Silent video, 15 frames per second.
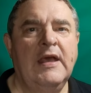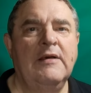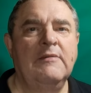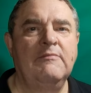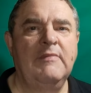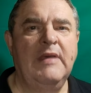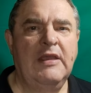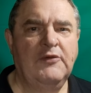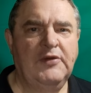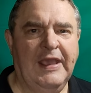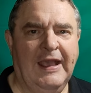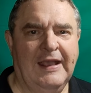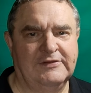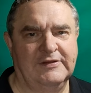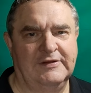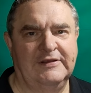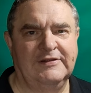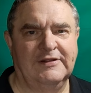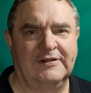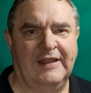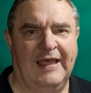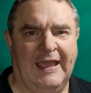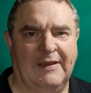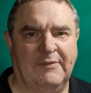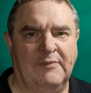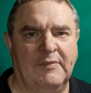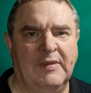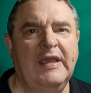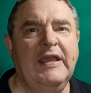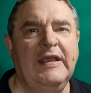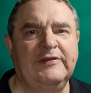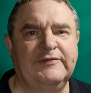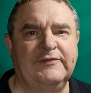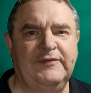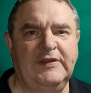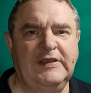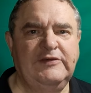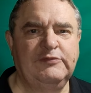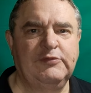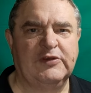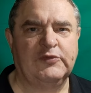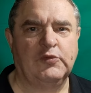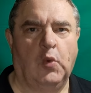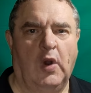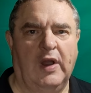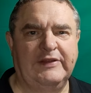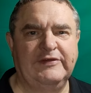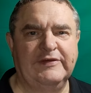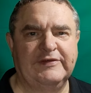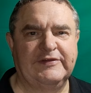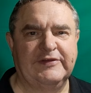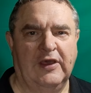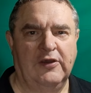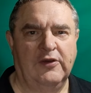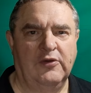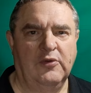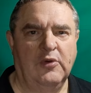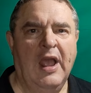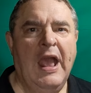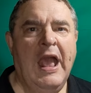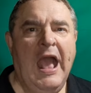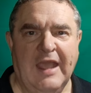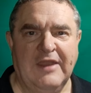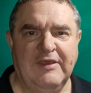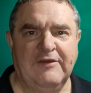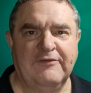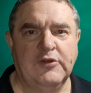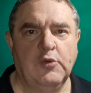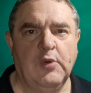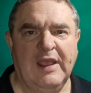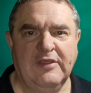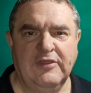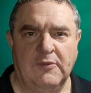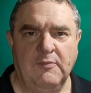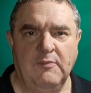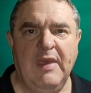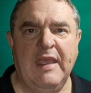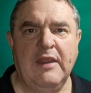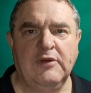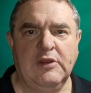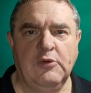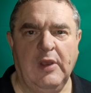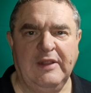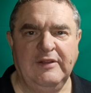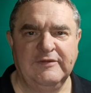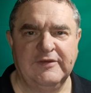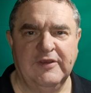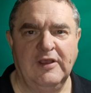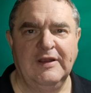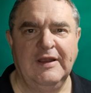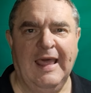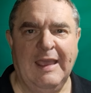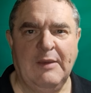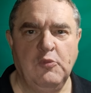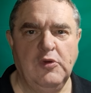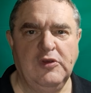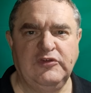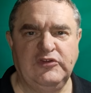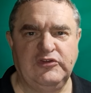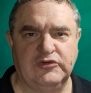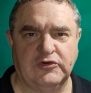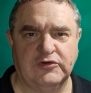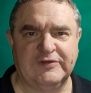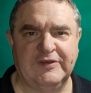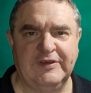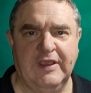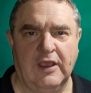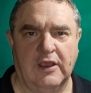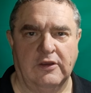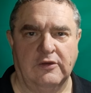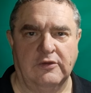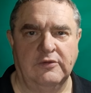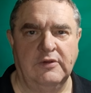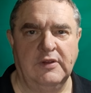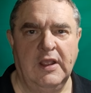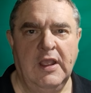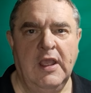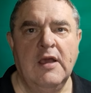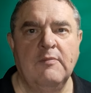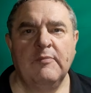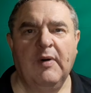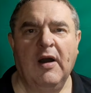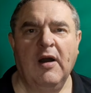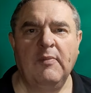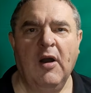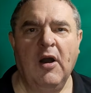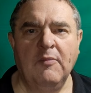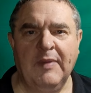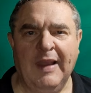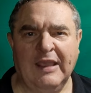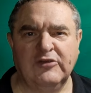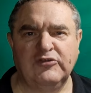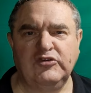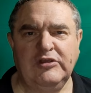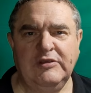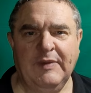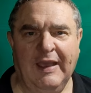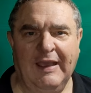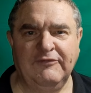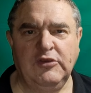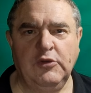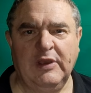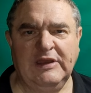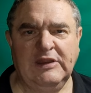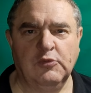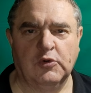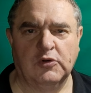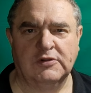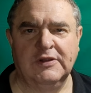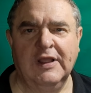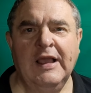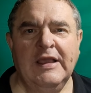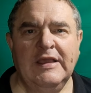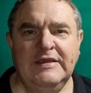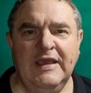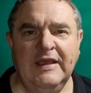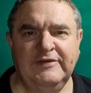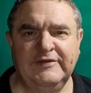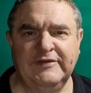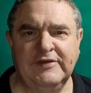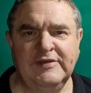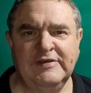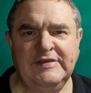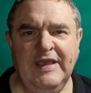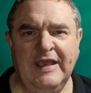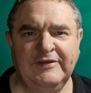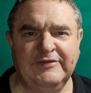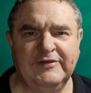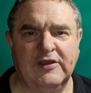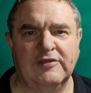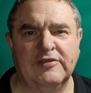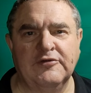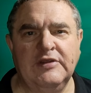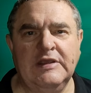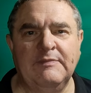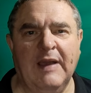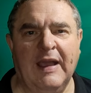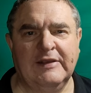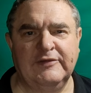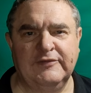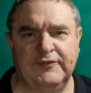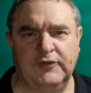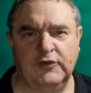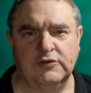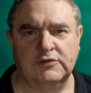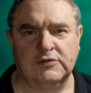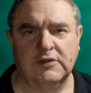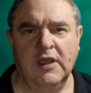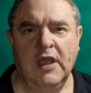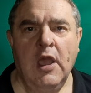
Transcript: Mary had a little lamb. Its fleece was white as snow, and everywhere that Mary went, her lamb was sure to go. Bar bar black sheep, have you any wool? Yes, sir, yes, sir, three bags full.